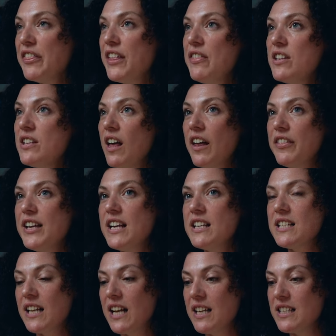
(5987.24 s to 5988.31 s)
I think that, I think
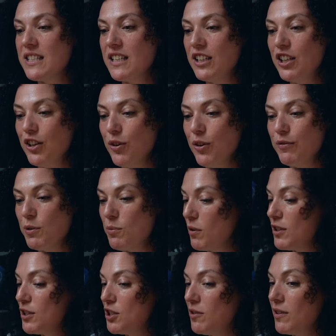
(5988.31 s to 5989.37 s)
it's a class. You know, if you
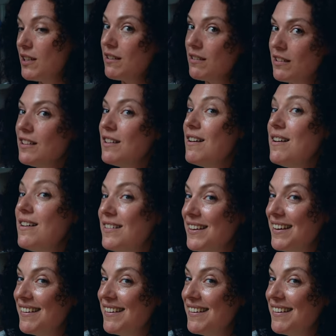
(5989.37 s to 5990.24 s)
want to do it, you've got to learn